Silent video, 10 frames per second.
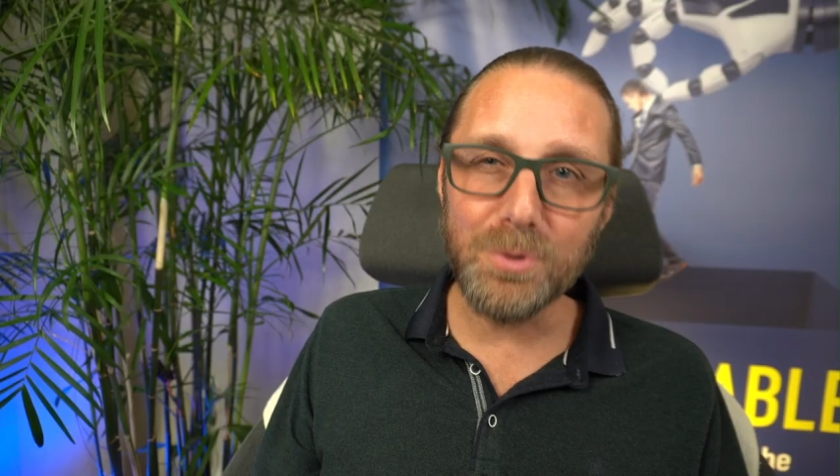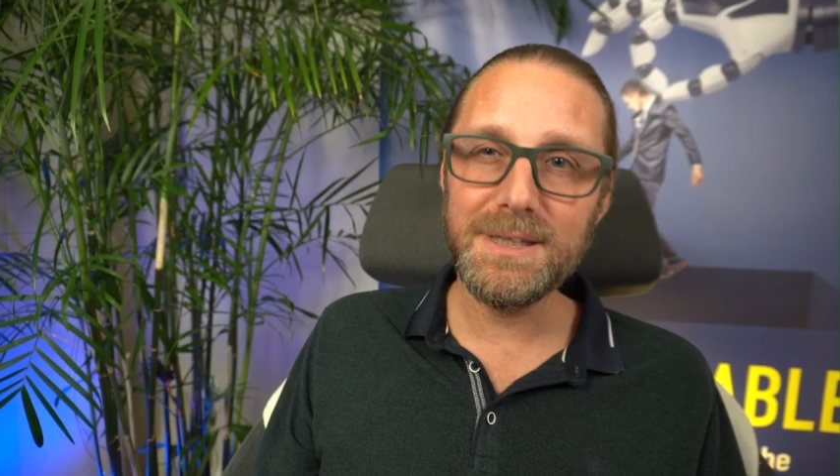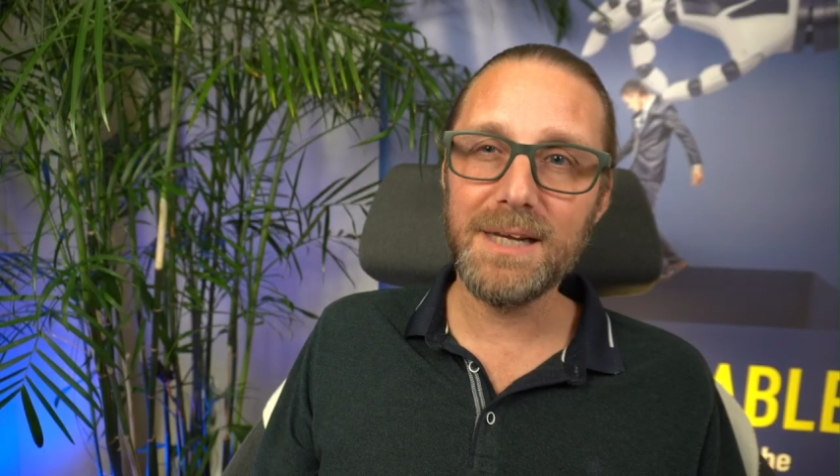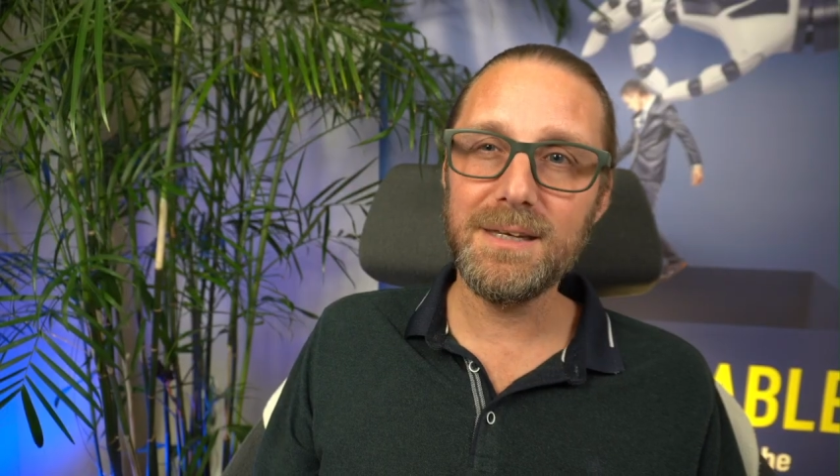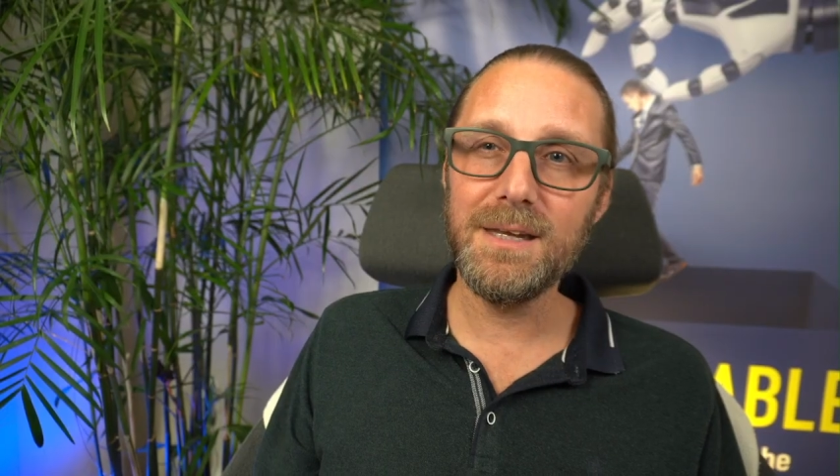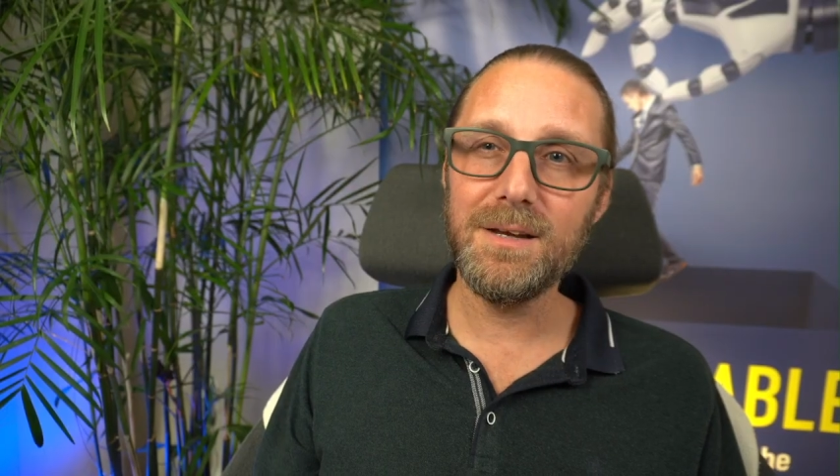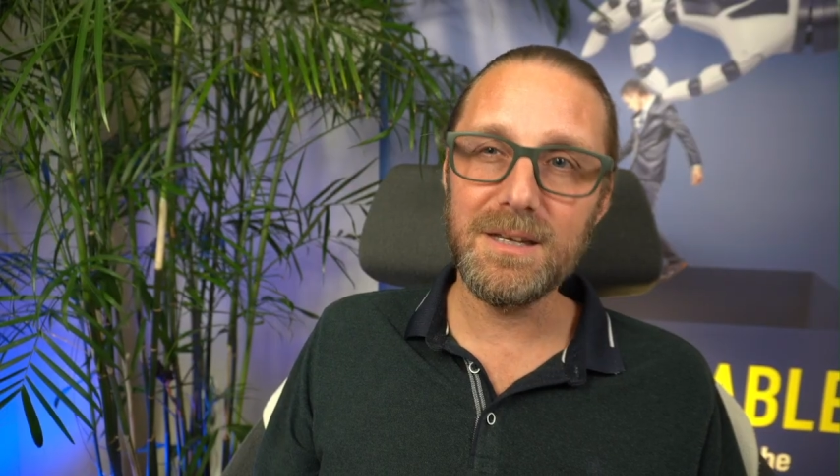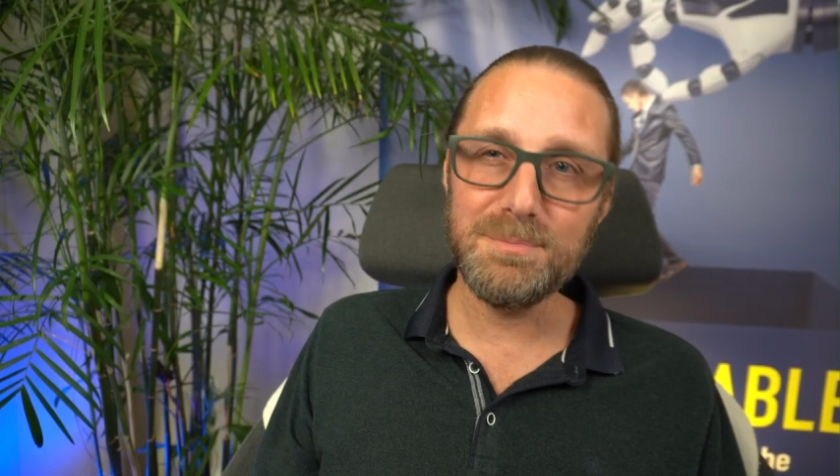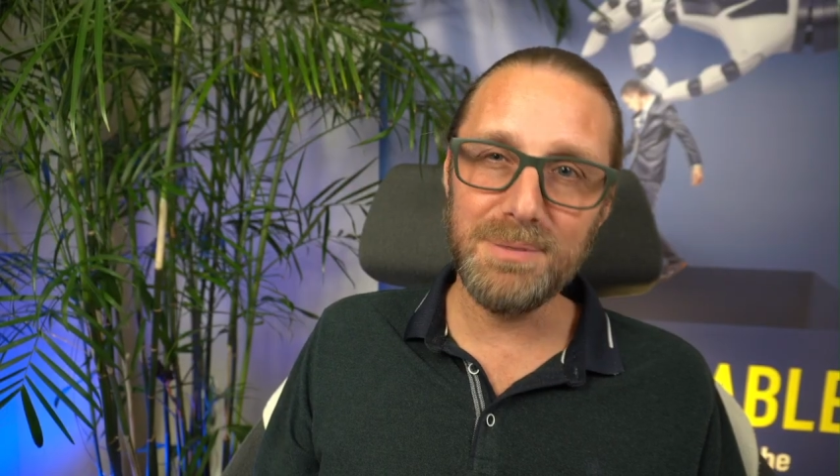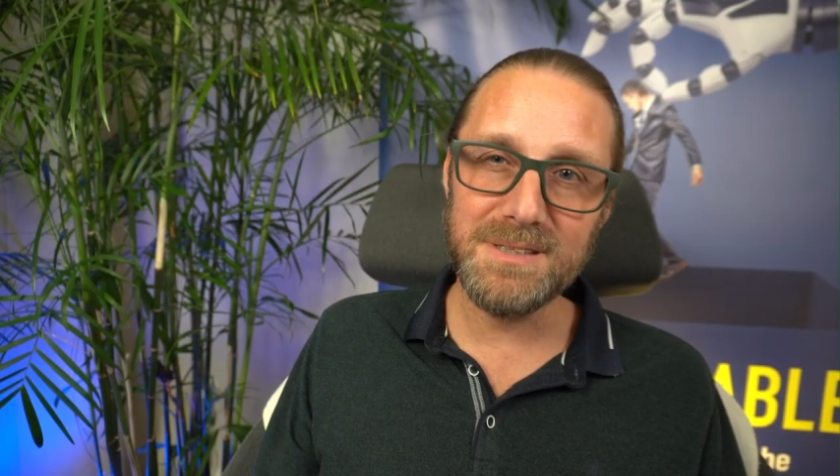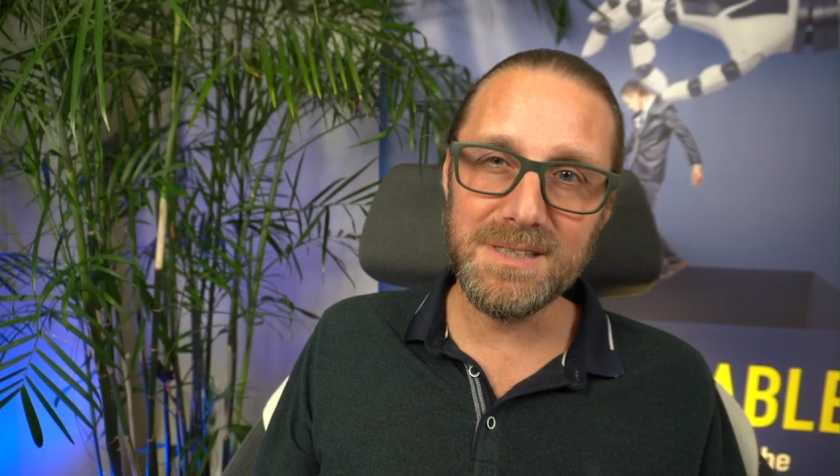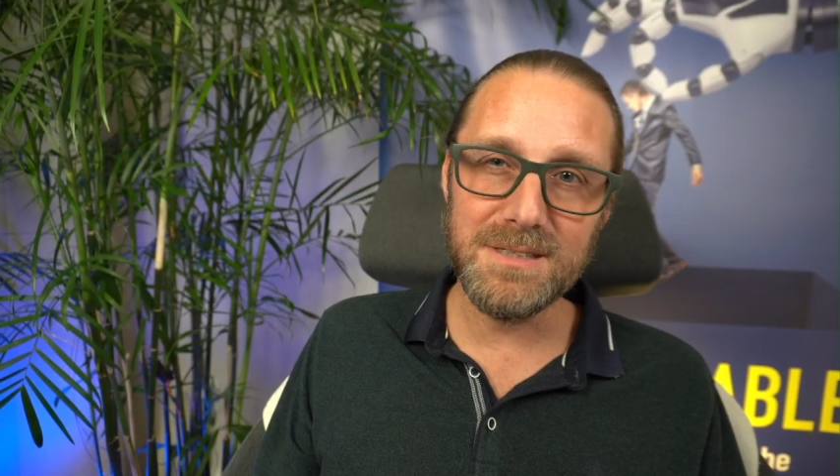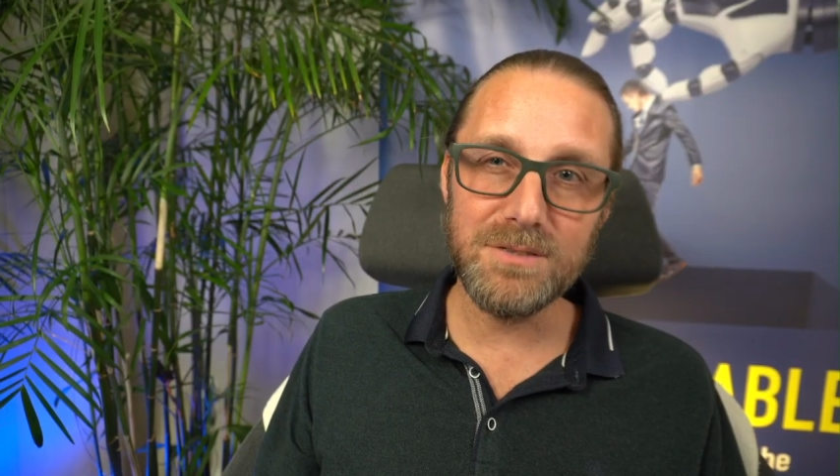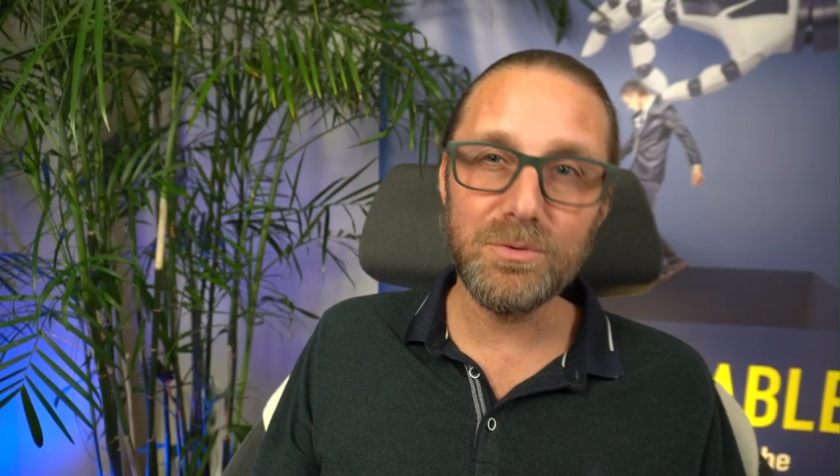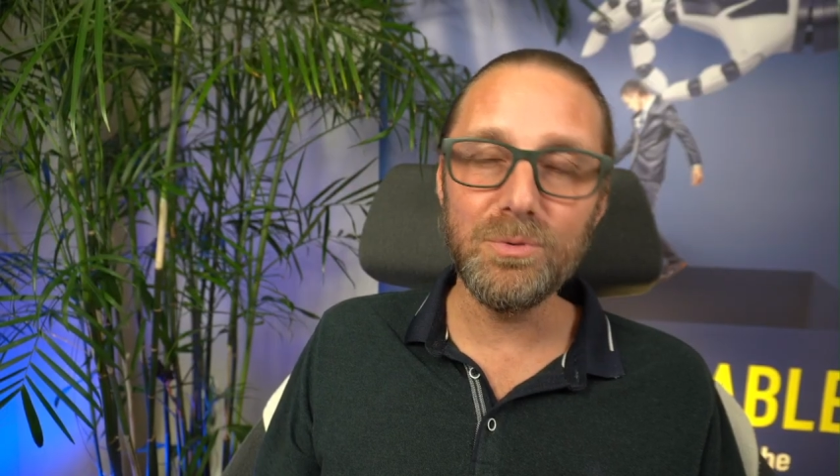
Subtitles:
technical expertise to